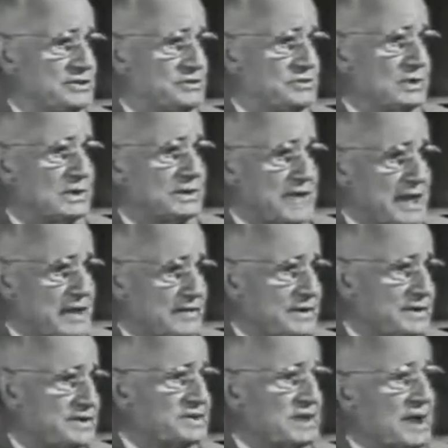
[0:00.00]
that you will
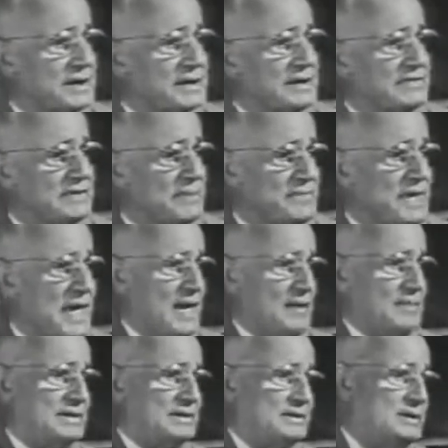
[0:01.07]
never desire to give up the
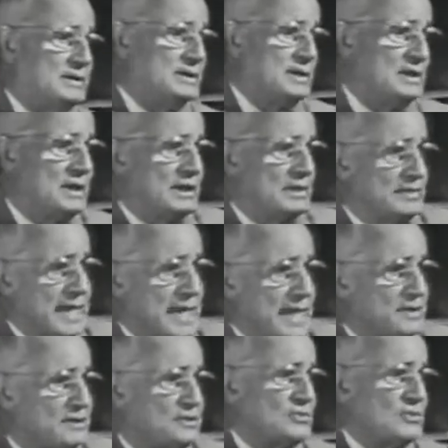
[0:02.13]
habit.
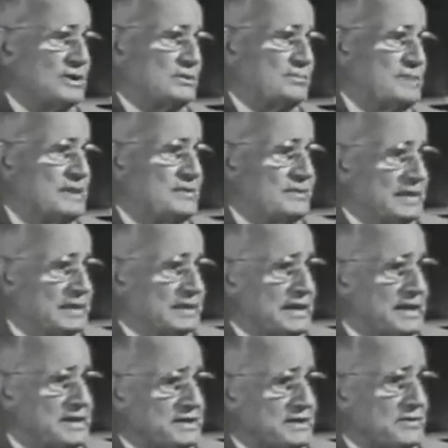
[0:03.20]
Then you will be
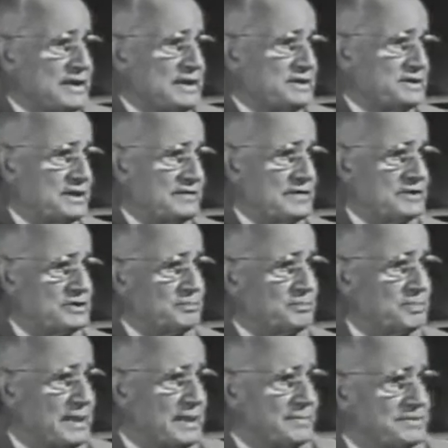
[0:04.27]
within easy reach of the
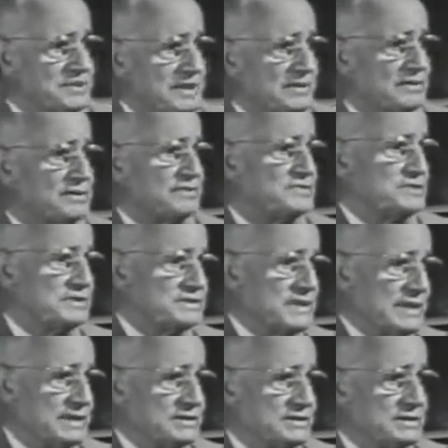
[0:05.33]
supreme secret of
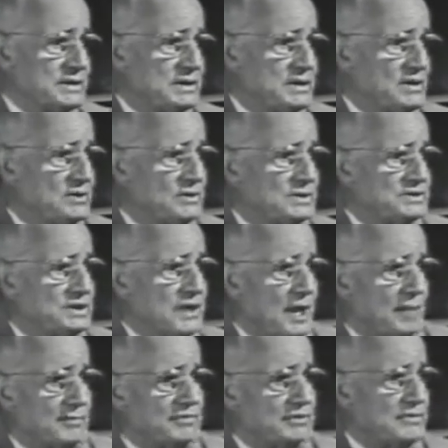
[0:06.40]
success,
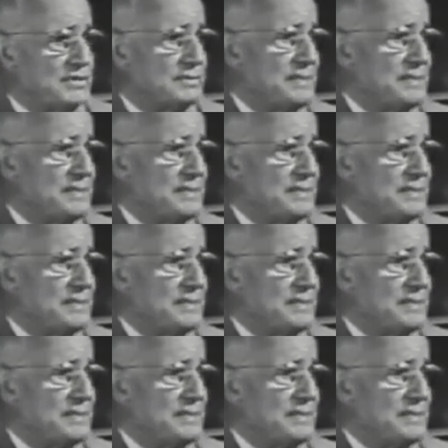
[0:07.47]
which comes